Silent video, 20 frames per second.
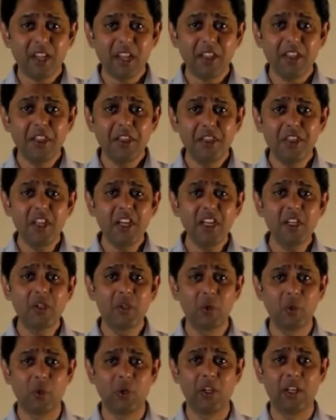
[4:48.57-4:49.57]
The third
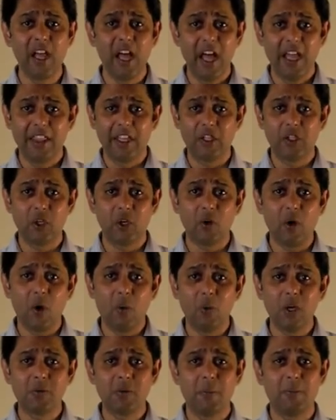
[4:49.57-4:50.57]
tool that should
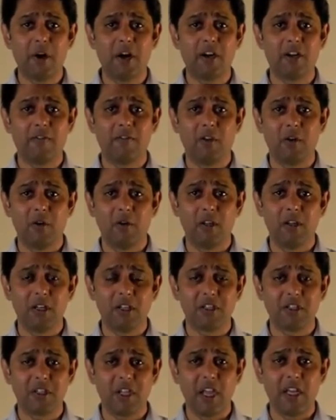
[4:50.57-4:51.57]
always be part of your real
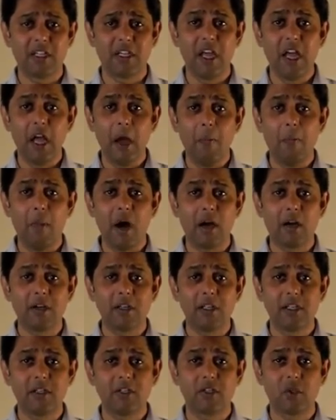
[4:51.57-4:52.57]
estate
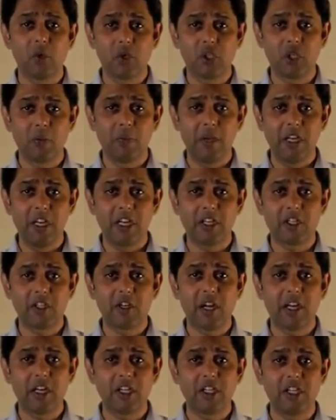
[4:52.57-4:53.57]
marketing social media
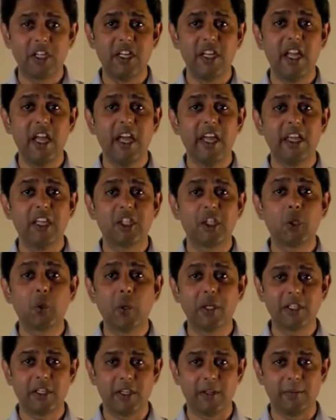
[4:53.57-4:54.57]
strategy is
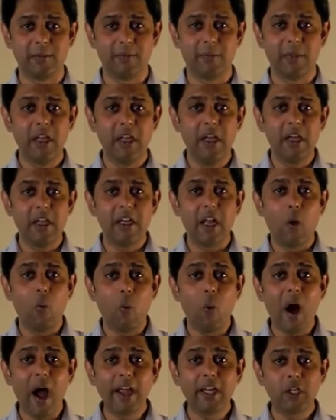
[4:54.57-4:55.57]
Twitter. Now,
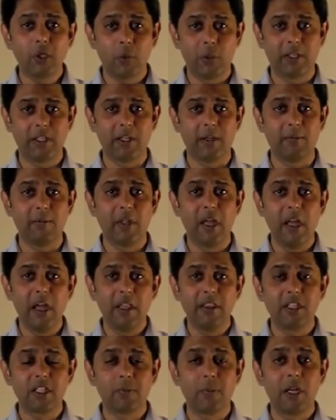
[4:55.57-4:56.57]
why Twitter?
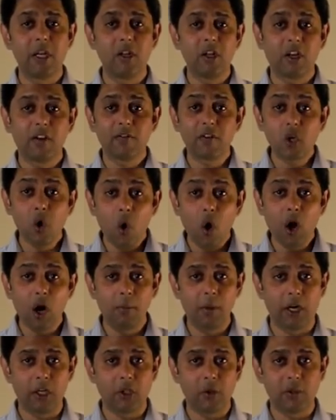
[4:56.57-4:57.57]
There's been a lot of talk
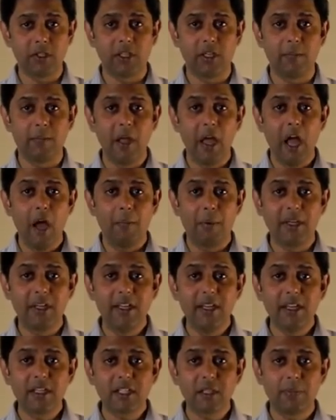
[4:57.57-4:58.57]
about Twitter, but
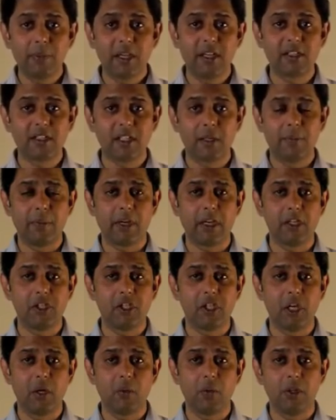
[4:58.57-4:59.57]
here's the biggest tip I can
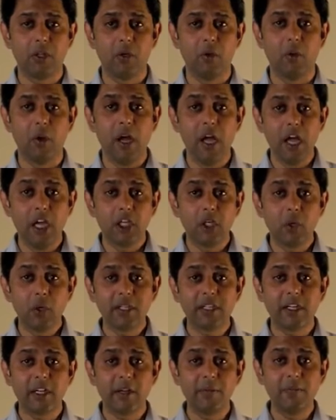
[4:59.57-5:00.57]
share with you.
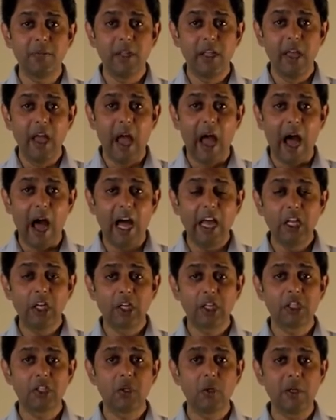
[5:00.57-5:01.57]
Twitter I look
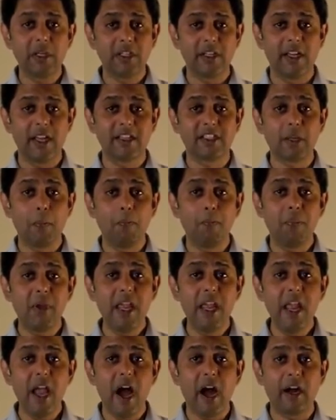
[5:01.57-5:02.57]
at Twitter as a
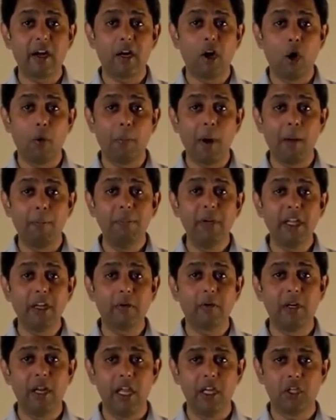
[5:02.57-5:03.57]
PR or public
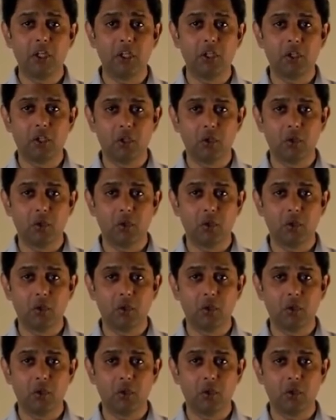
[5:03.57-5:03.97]
relations